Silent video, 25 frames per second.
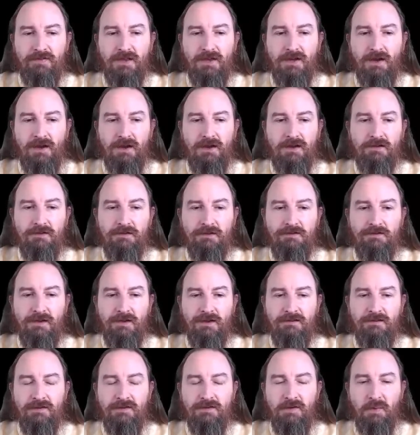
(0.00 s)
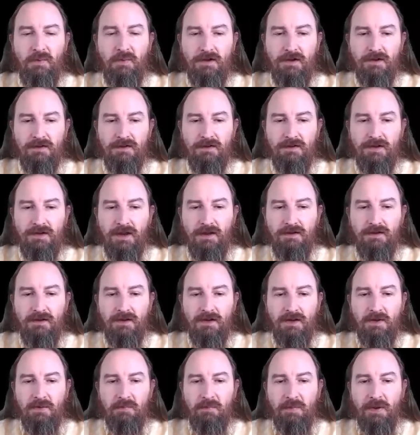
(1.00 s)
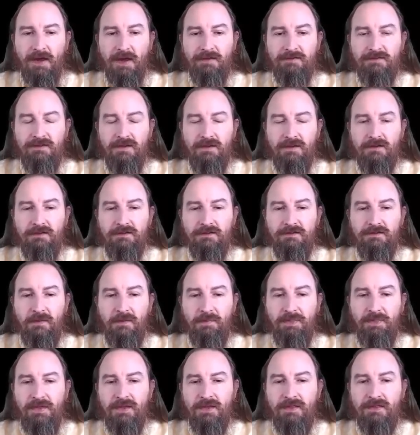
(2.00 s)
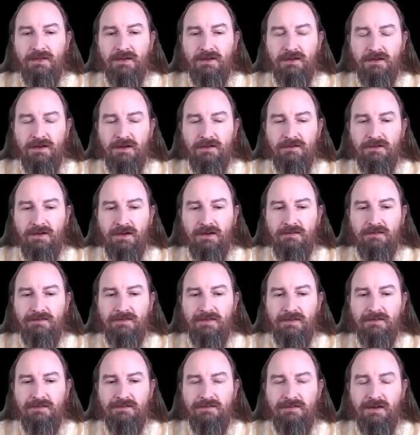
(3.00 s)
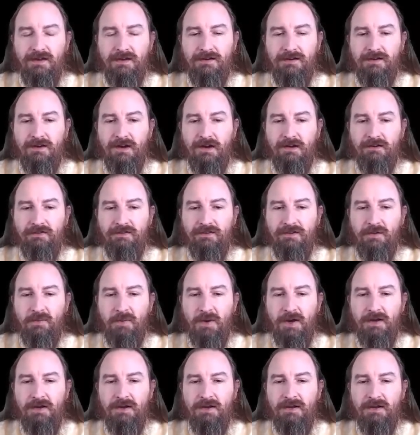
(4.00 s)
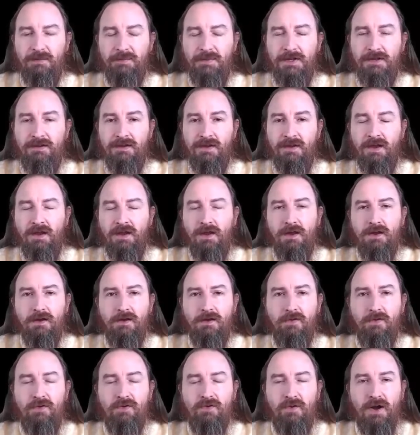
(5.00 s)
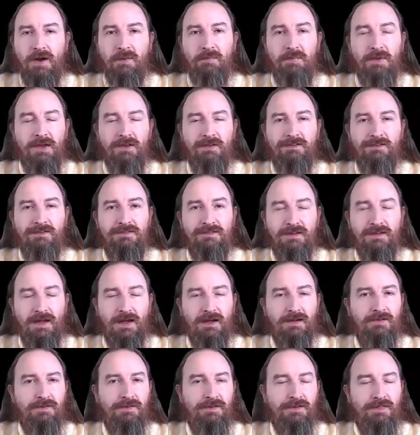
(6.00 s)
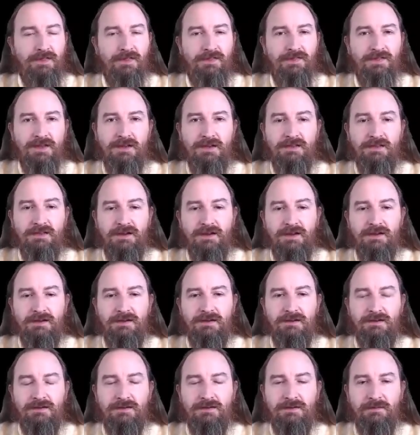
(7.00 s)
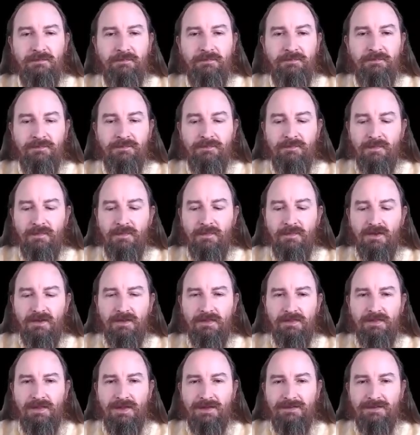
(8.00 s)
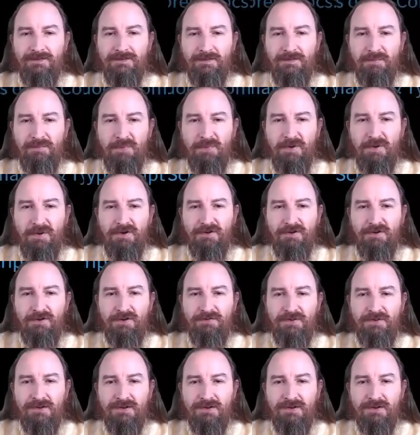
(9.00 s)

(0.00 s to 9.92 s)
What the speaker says: thing, I can just say cy.get, pass in something that contains this data-cy element, and go grab exactly the thing that I needed. That's perfect.